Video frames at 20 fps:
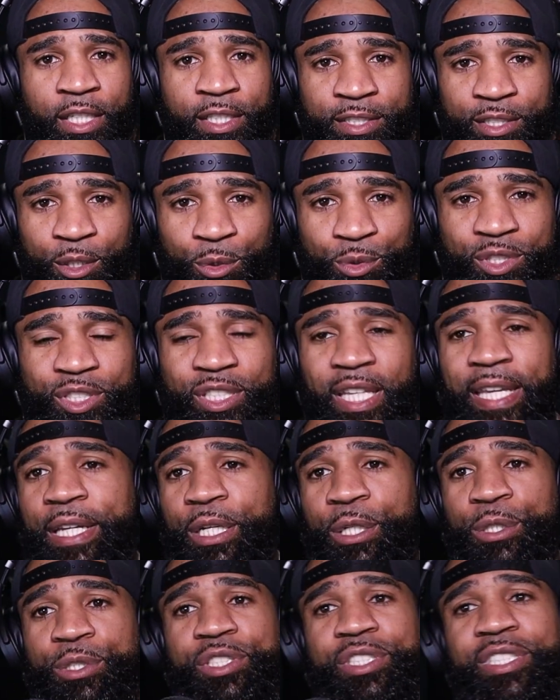So
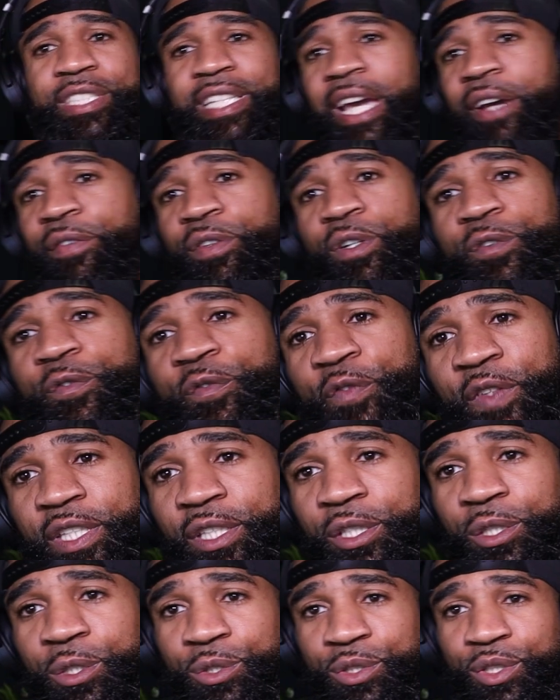sales never
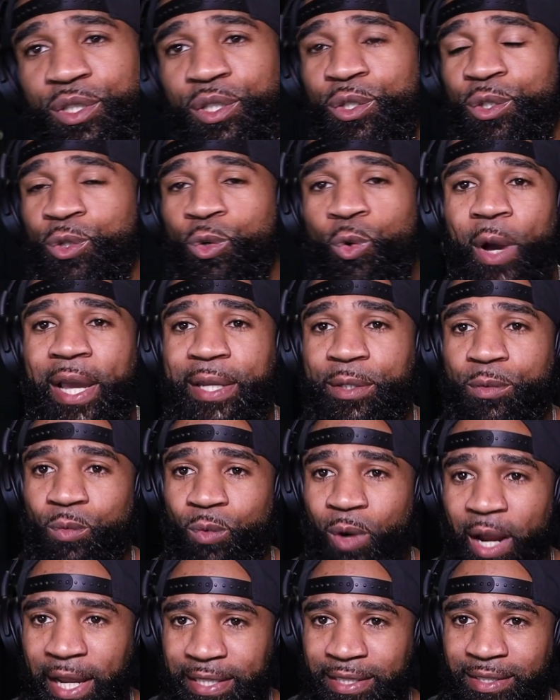feels quite
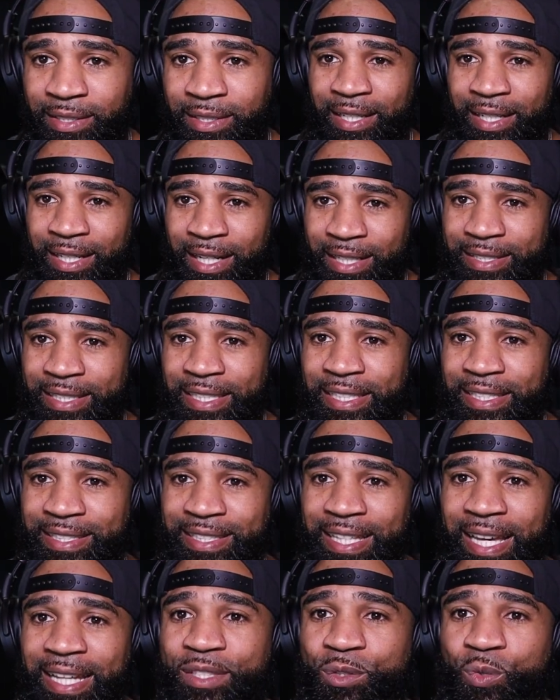right. And I think
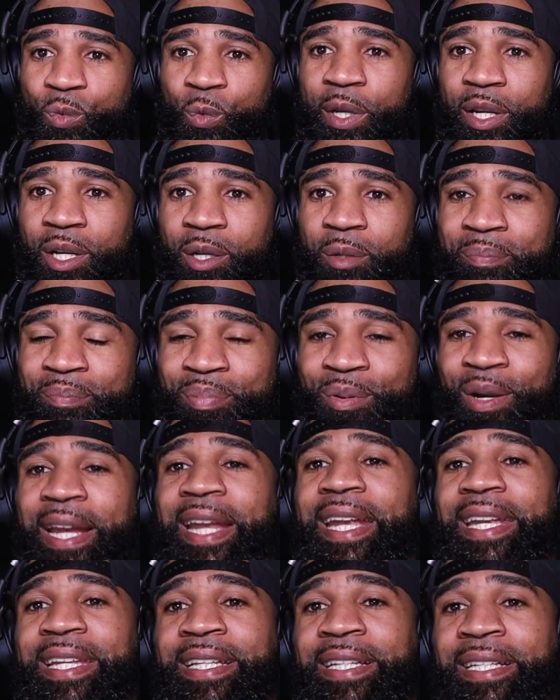that's where
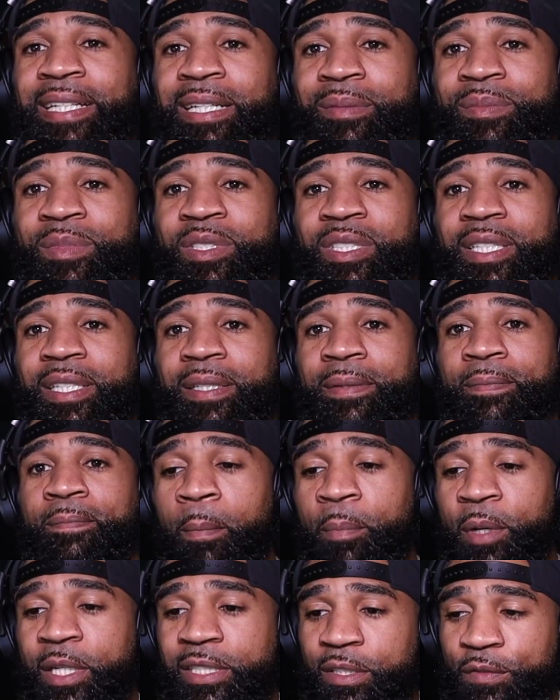branding comes in.
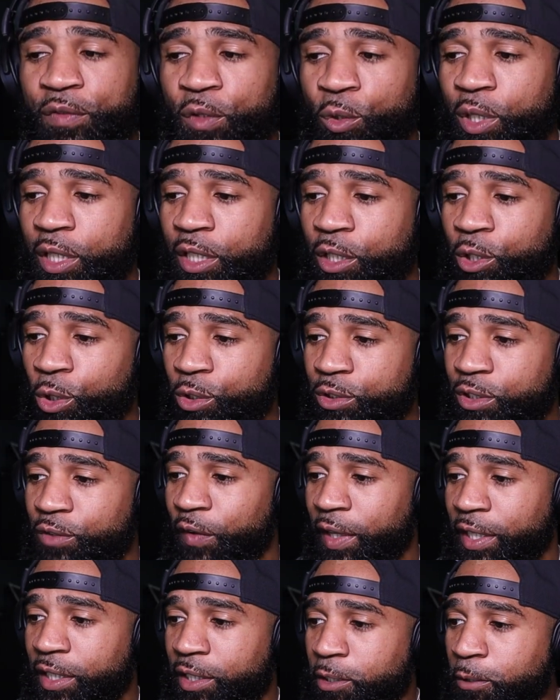Because if you can
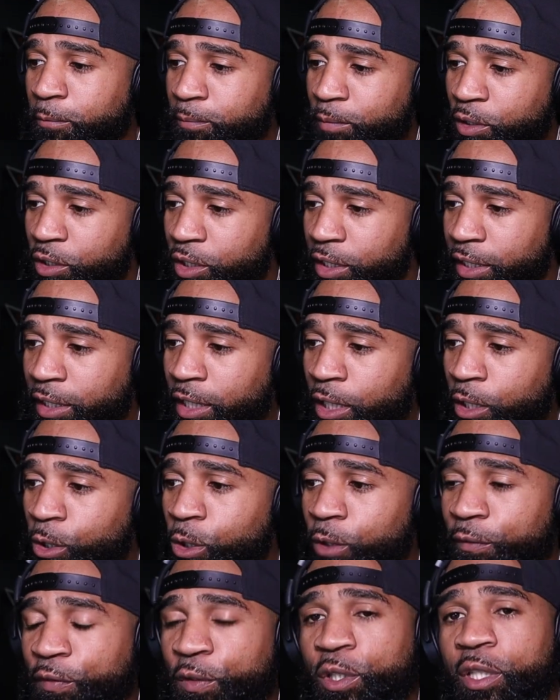cultivate a community
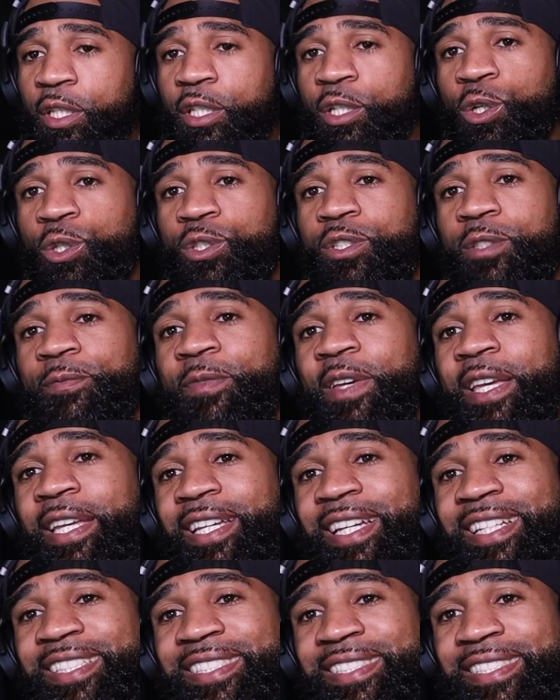or if you can
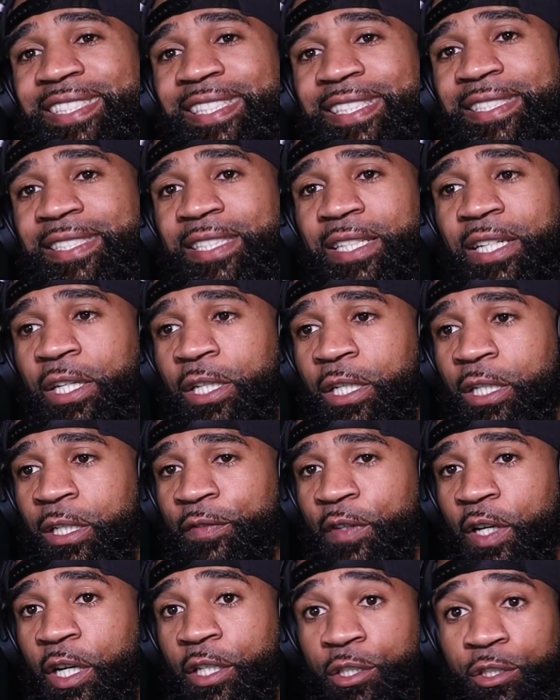cultivate a sense
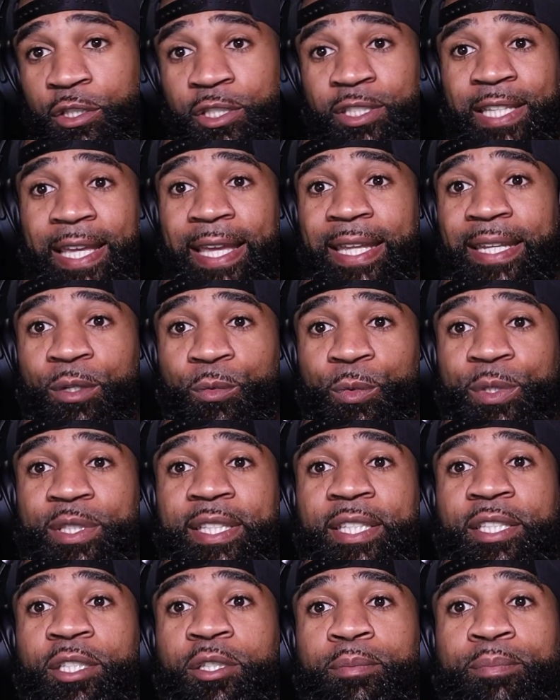of understanding
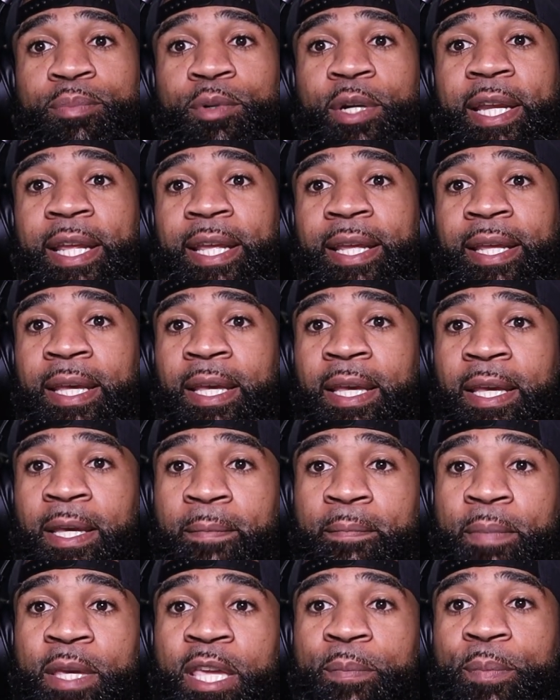within your brand,
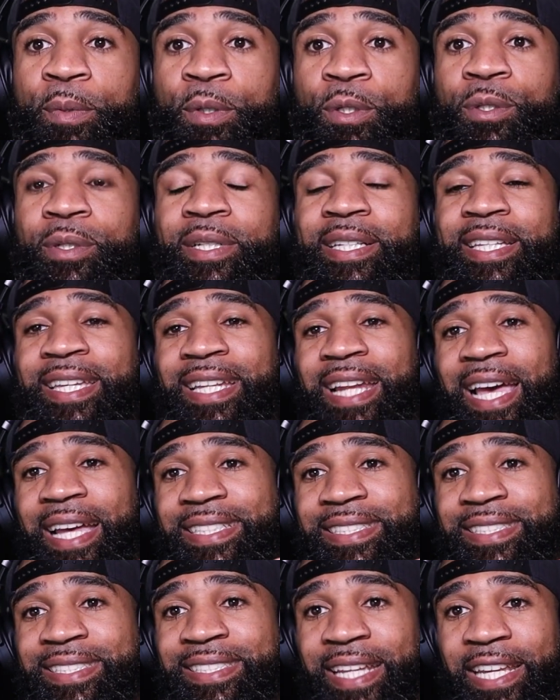people can
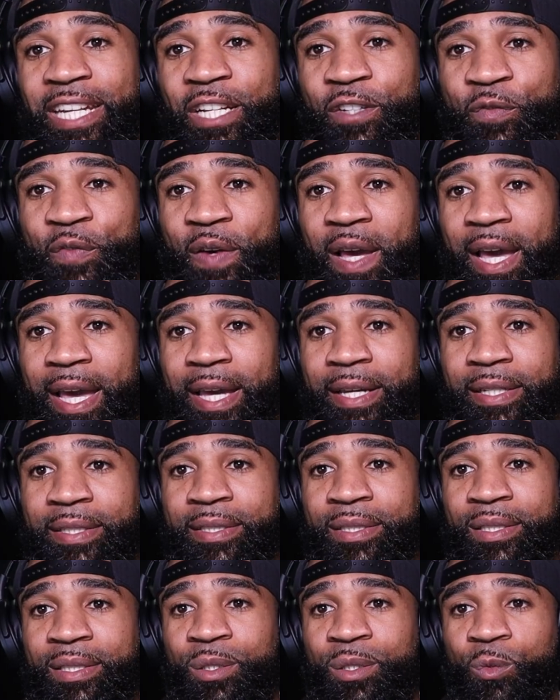identify
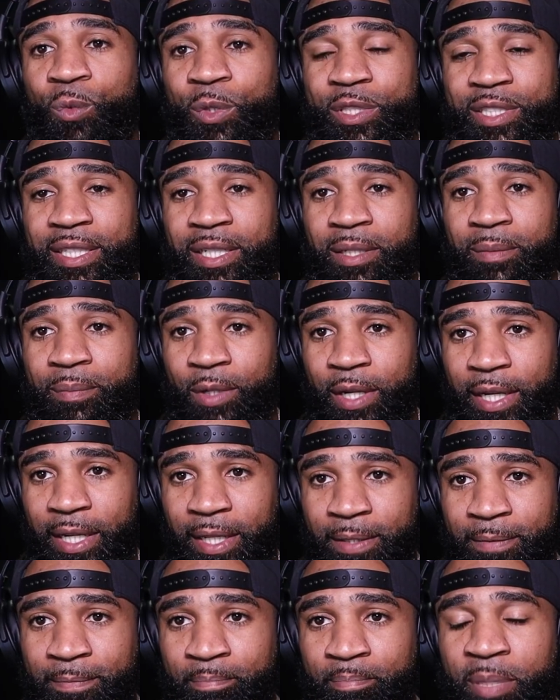within a
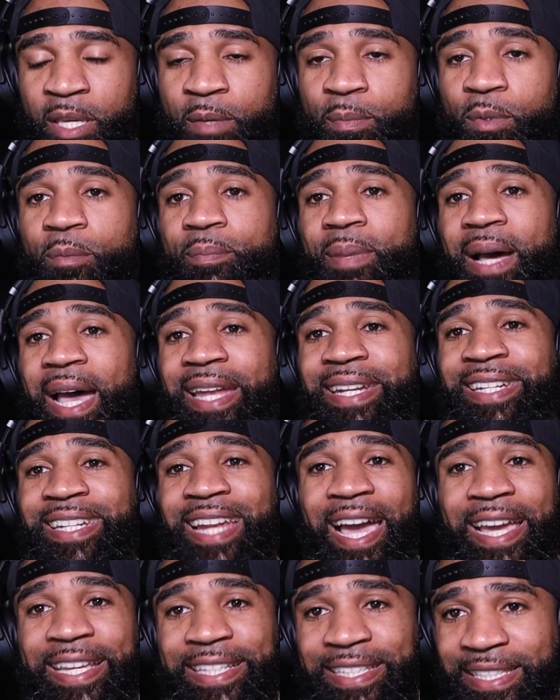brand. People buy
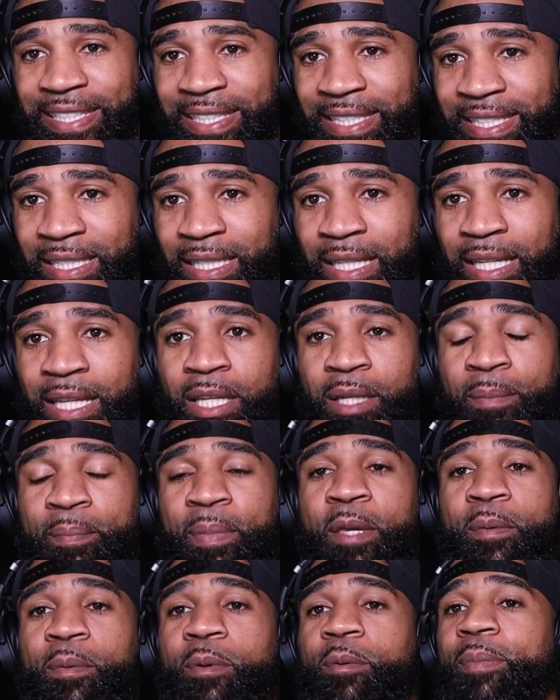Nike,
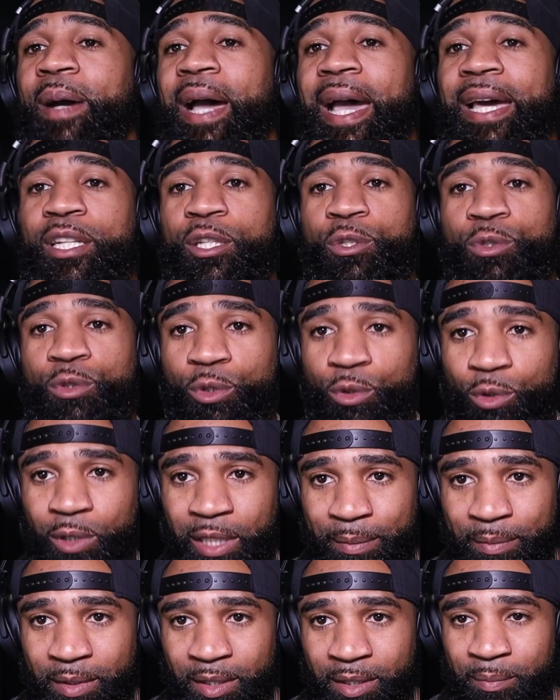people buy
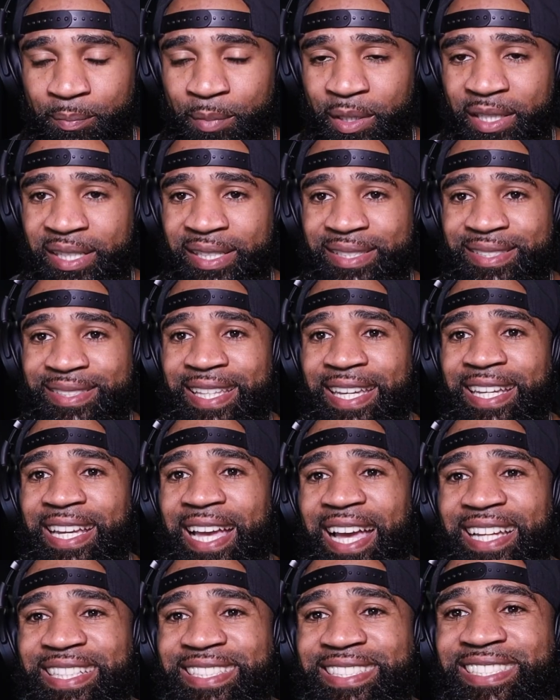Lululemon because they
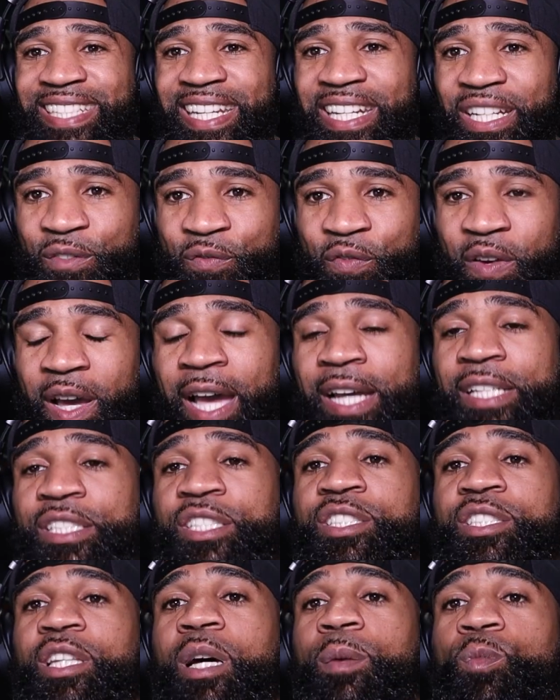identify
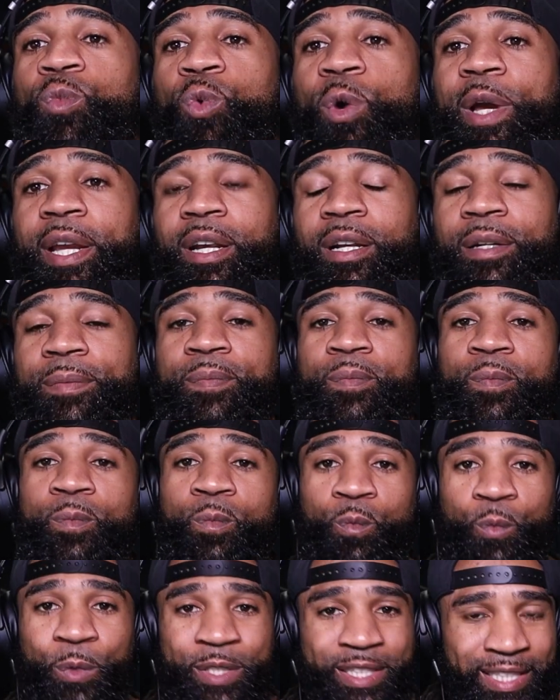somewhere
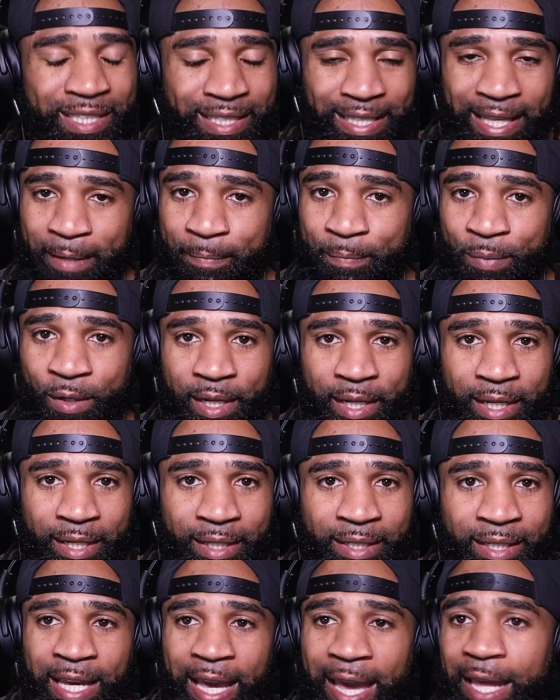within that brand.
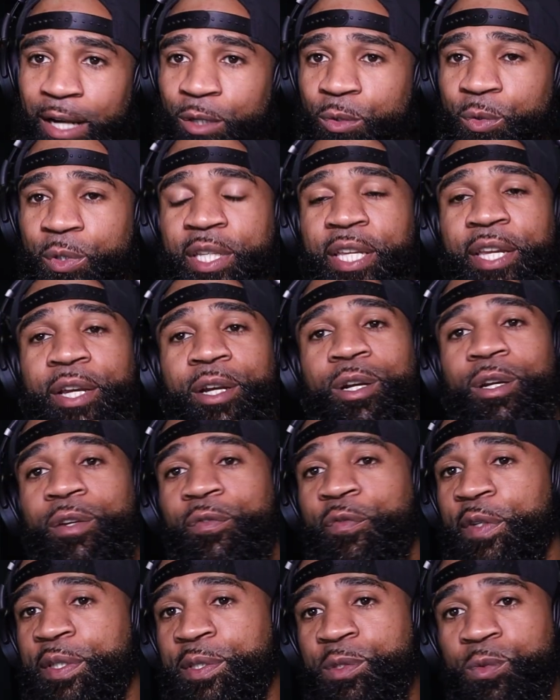I don't care
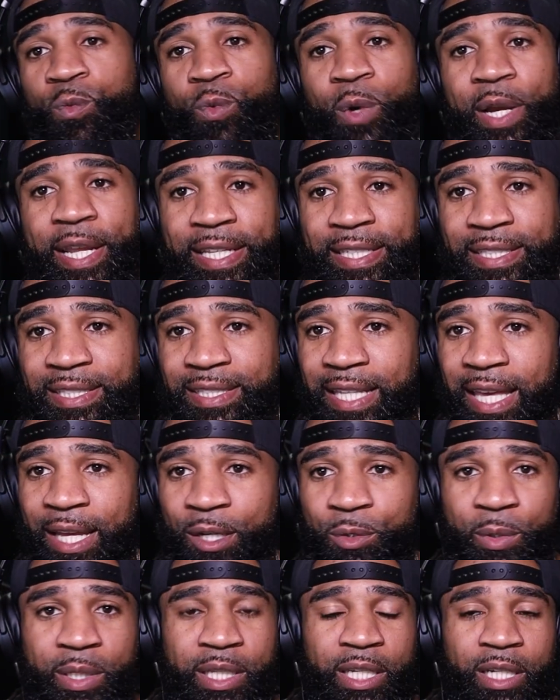if it's race, I
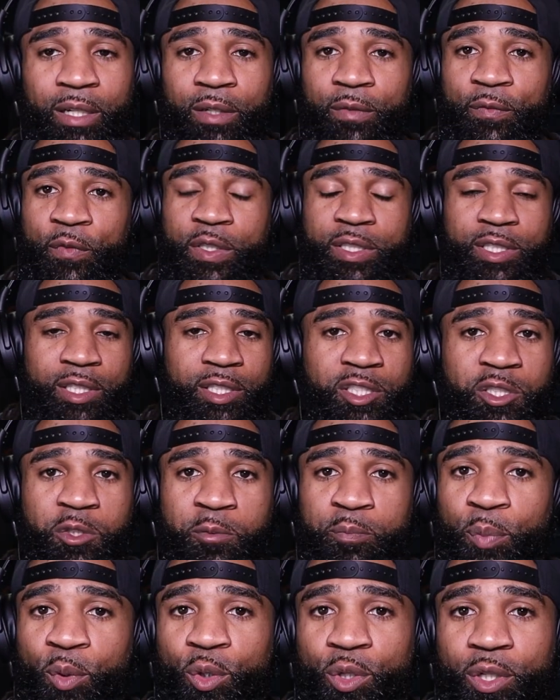don't care if it's a
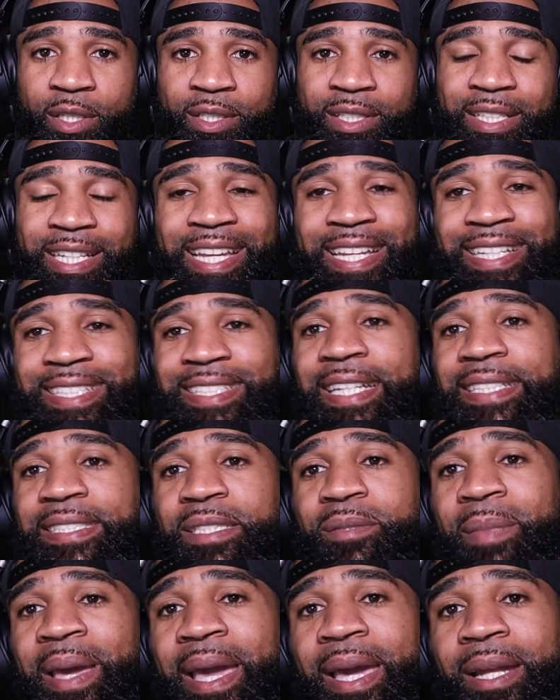sport, it
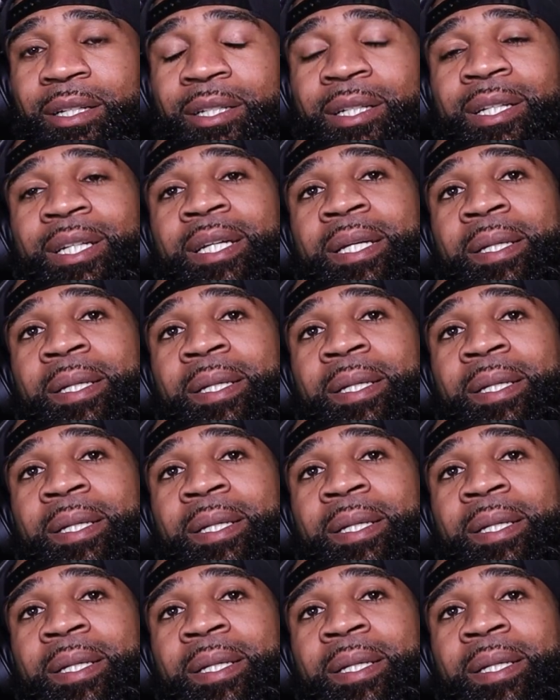doesn't matter.